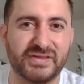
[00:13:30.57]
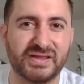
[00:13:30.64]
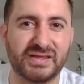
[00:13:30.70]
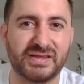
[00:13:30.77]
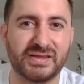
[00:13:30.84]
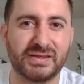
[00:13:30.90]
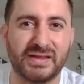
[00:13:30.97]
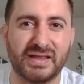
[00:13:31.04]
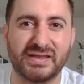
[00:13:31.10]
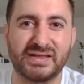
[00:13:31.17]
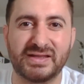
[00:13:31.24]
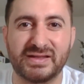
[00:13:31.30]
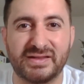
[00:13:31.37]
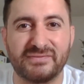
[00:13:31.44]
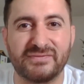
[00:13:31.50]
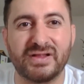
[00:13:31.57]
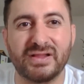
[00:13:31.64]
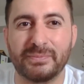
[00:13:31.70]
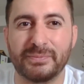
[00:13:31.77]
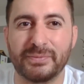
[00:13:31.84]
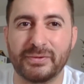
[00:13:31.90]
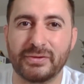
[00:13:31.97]
thinking I need a
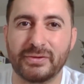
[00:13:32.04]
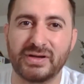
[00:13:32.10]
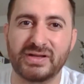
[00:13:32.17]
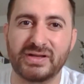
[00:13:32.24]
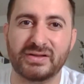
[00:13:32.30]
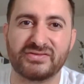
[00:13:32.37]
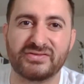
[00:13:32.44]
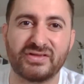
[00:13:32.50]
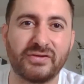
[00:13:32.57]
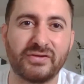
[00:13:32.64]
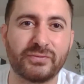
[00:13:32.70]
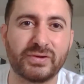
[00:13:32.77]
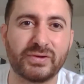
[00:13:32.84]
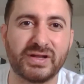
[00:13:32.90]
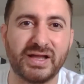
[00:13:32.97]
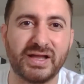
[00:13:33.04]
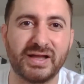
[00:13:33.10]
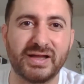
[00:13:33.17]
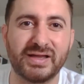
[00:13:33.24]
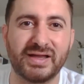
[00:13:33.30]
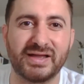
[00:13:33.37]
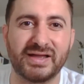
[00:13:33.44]
developer, I need a software
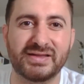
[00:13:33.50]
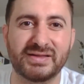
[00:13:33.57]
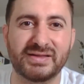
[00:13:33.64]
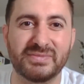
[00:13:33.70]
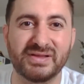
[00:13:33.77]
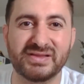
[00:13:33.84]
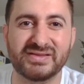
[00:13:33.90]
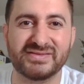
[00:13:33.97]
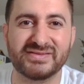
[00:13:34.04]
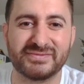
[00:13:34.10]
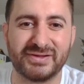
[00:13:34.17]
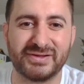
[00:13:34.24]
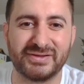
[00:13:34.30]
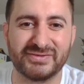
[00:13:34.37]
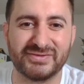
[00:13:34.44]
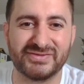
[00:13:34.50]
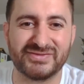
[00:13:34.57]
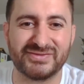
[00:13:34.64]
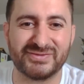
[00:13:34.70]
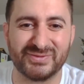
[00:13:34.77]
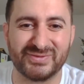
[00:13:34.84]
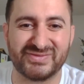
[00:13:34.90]
guy, I need millions of dollars
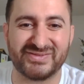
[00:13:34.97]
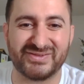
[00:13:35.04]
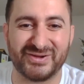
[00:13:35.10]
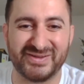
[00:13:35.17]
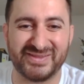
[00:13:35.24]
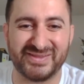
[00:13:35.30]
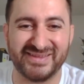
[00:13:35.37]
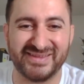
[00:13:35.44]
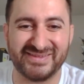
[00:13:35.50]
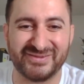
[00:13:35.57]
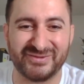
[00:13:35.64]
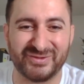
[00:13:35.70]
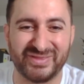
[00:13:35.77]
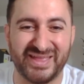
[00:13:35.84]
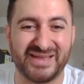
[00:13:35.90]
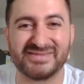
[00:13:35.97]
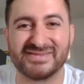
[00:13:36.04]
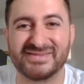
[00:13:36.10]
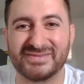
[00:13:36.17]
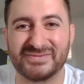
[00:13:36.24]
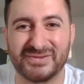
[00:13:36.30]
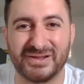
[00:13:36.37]
to start this, or
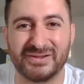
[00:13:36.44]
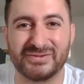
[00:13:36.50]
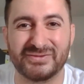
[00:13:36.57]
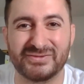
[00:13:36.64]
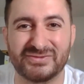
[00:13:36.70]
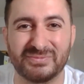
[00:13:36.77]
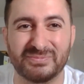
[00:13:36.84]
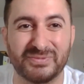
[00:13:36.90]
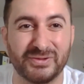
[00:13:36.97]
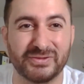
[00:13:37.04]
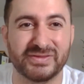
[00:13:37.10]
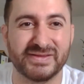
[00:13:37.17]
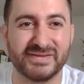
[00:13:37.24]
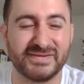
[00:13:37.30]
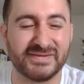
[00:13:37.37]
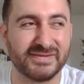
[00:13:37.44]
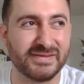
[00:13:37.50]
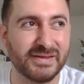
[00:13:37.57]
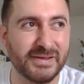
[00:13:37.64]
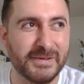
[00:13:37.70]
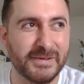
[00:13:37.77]
thousands of dollars to build this.